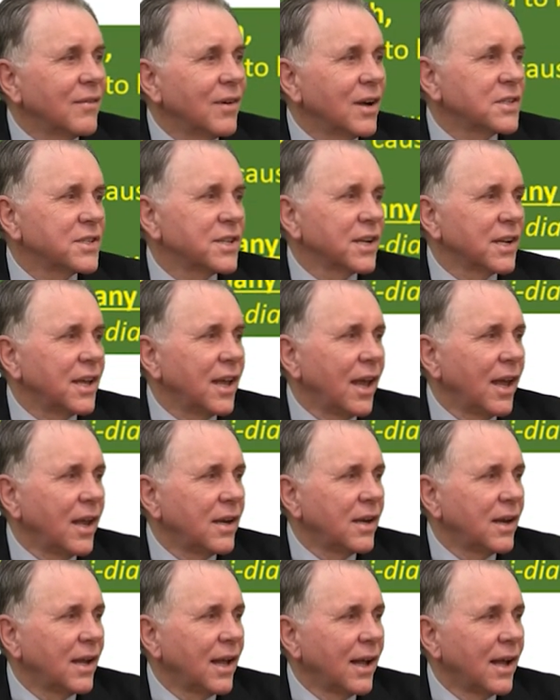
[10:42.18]
once
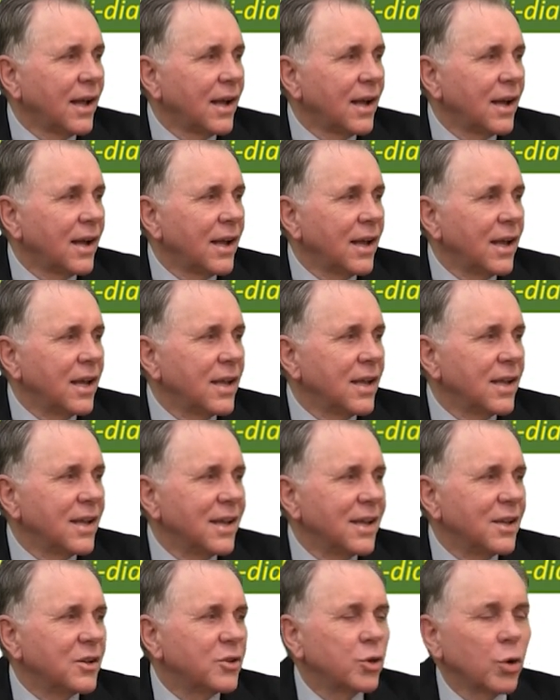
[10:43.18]
again, uh,
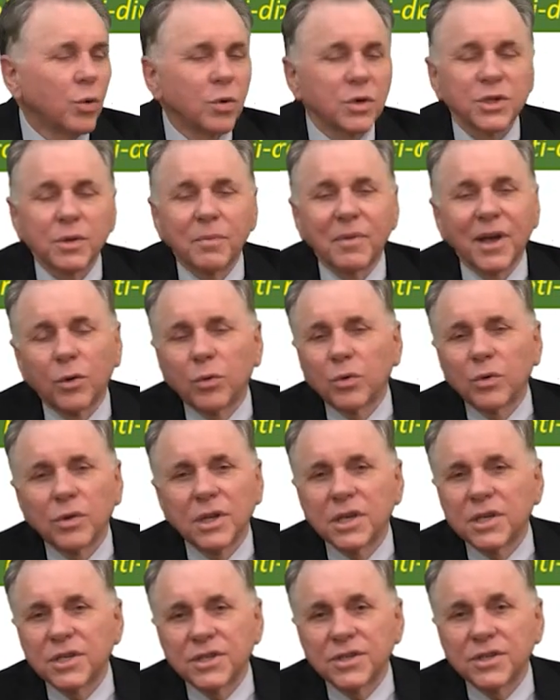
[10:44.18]
it talks about
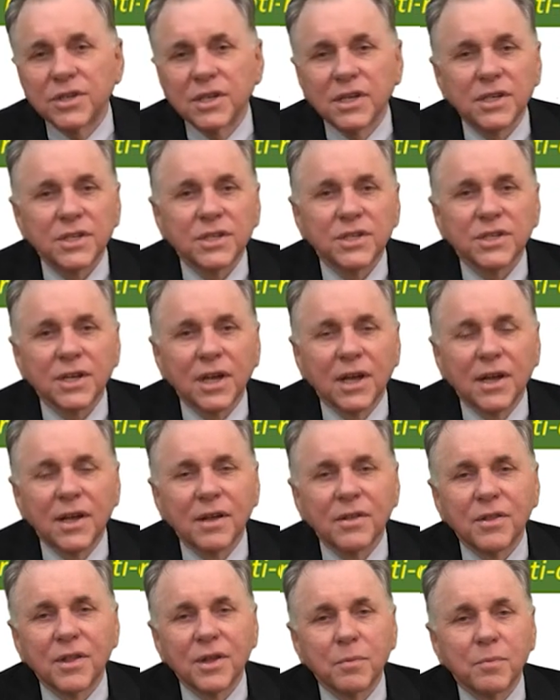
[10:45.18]
all these things
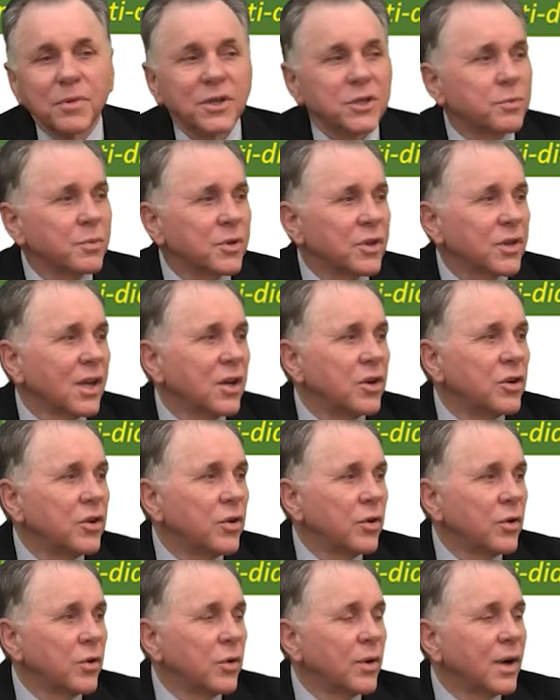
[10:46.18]
uh, that bismuth can
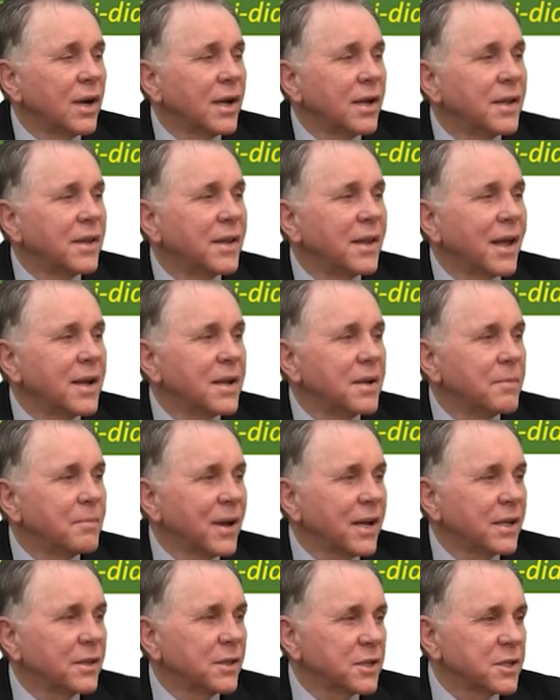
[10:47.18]
do. And they
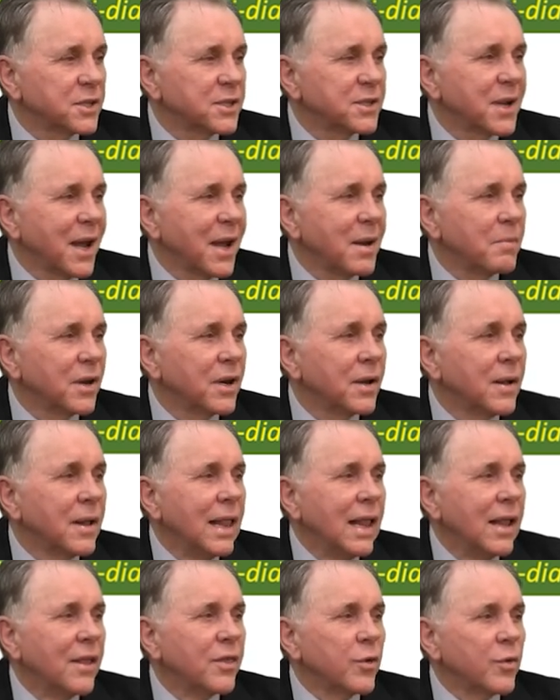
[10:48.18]
make the statement,
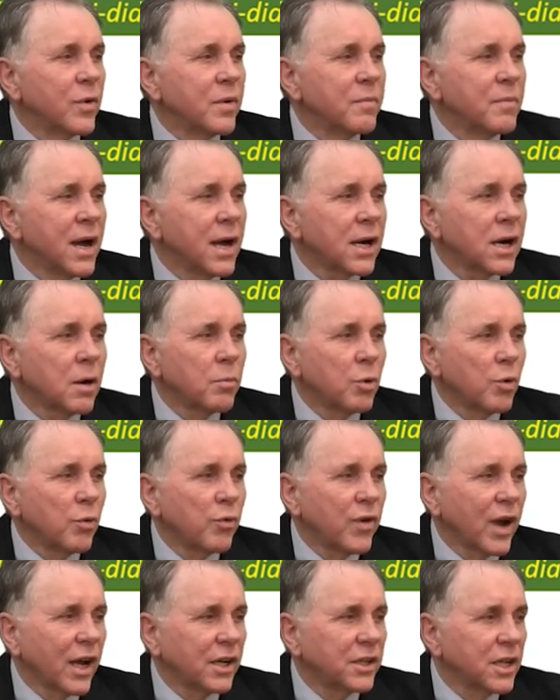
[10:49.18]
the remarkable
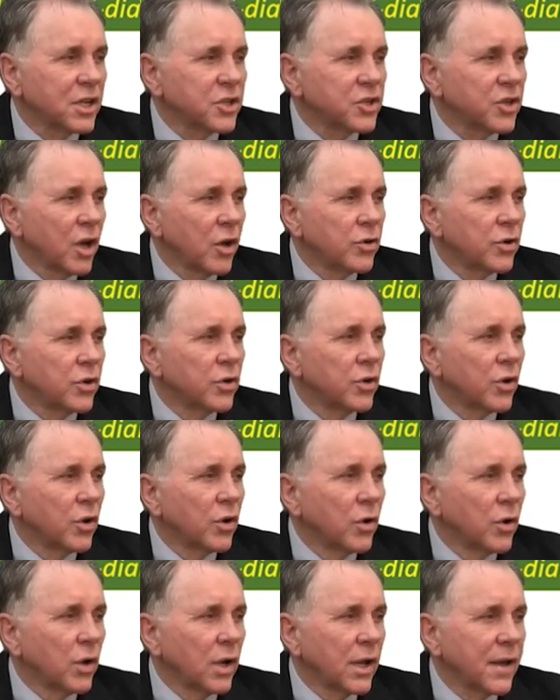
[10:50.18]
fact as noted
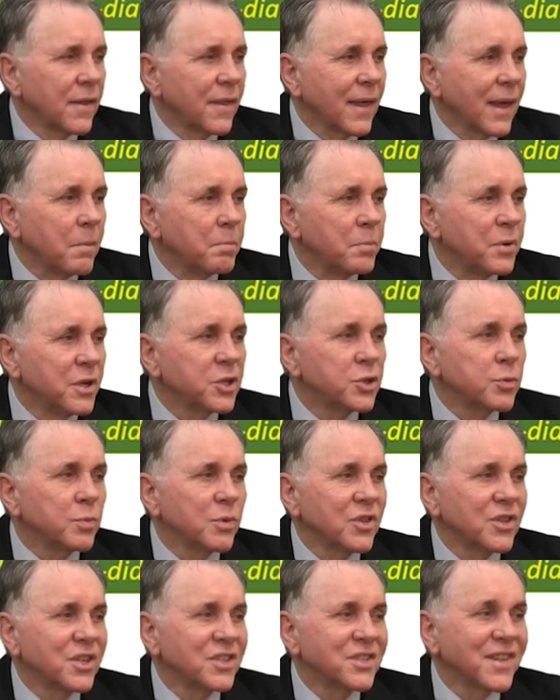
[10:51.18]
earlier that
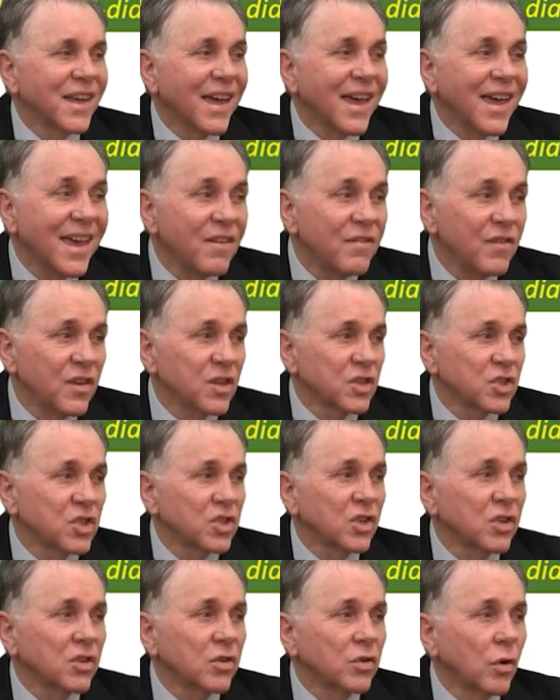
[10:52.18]
bismuth is the
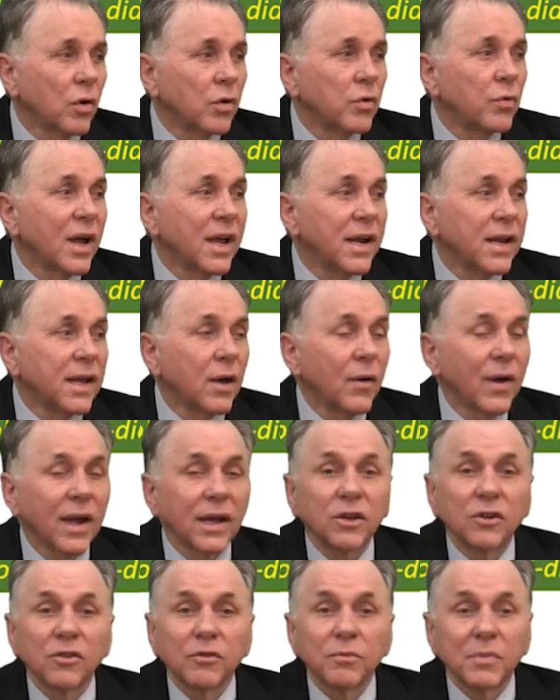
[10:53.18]
heaviest
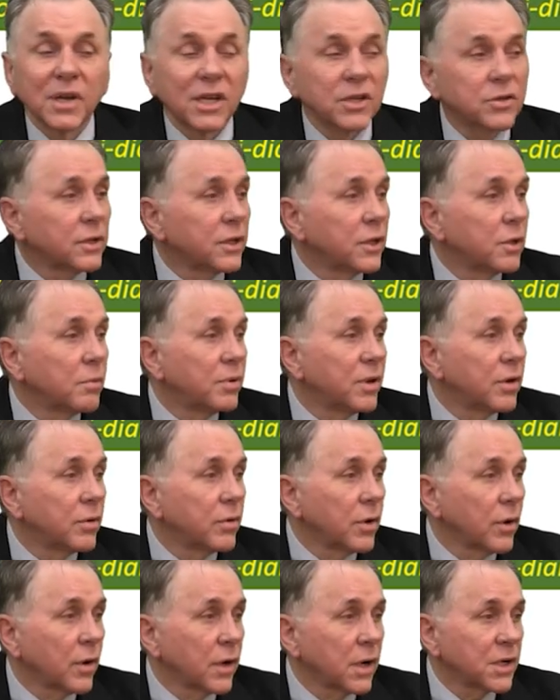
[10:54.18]
non-radioactive metal in the
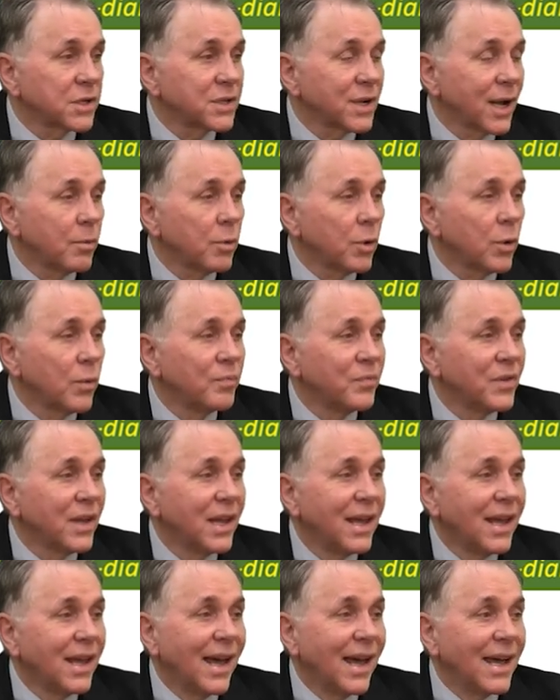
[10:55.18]
periodic table
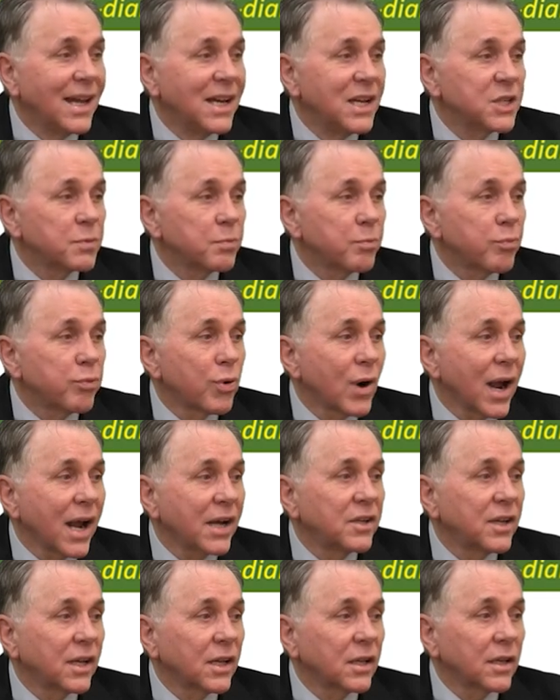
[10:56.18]
and is
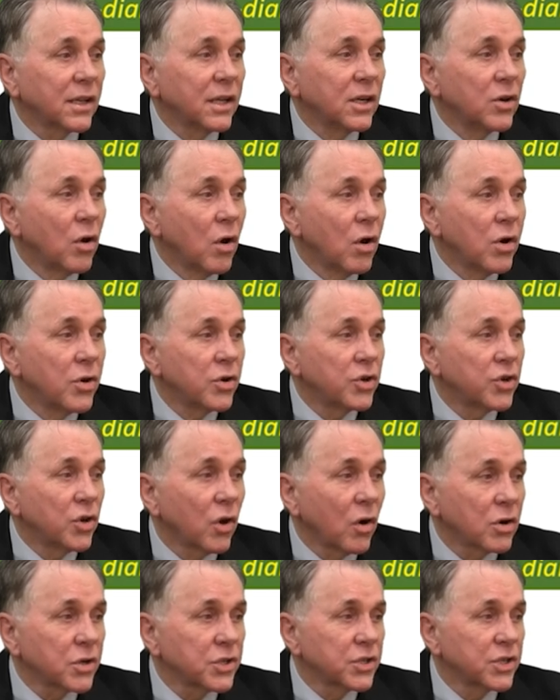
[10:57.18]
practically
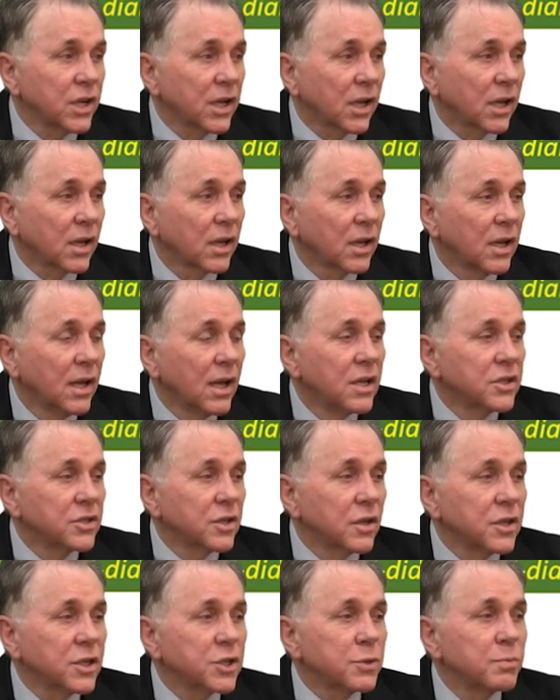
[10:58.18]
non-toxic.
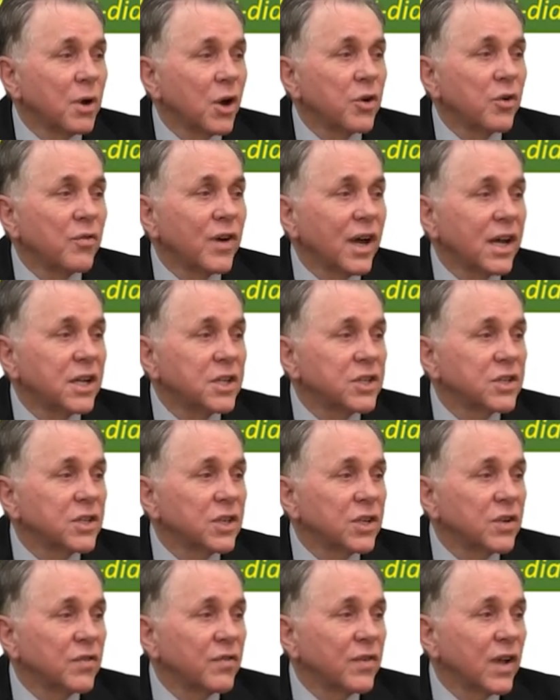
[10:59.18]
So this motivates
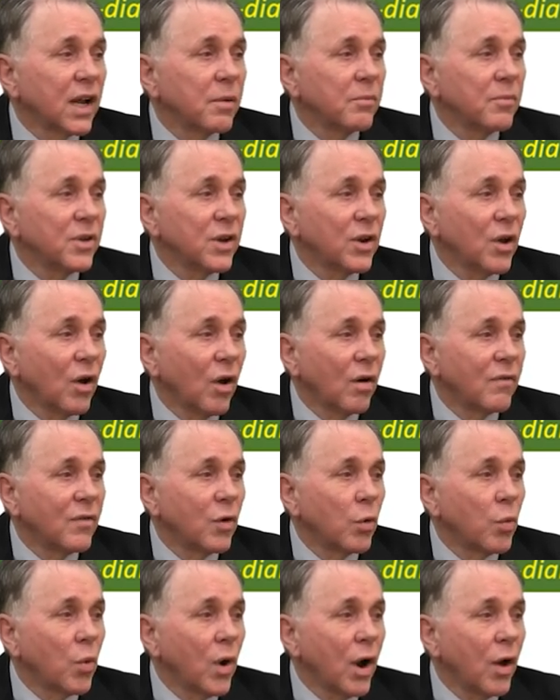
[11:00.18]
the development of
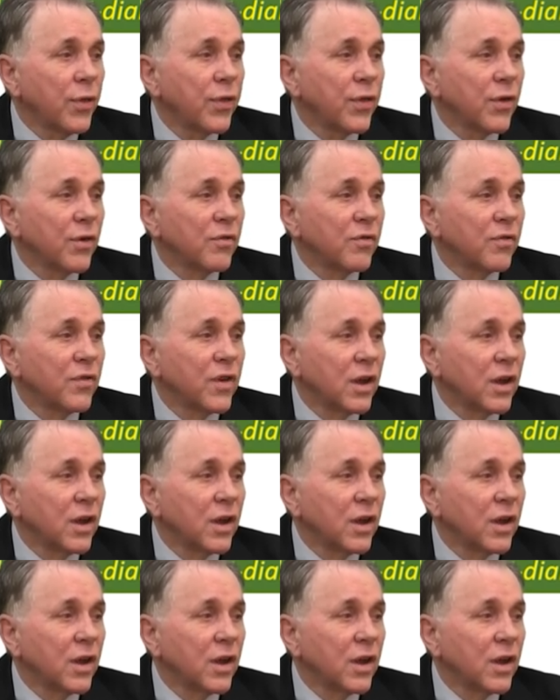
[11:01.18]
a wealth of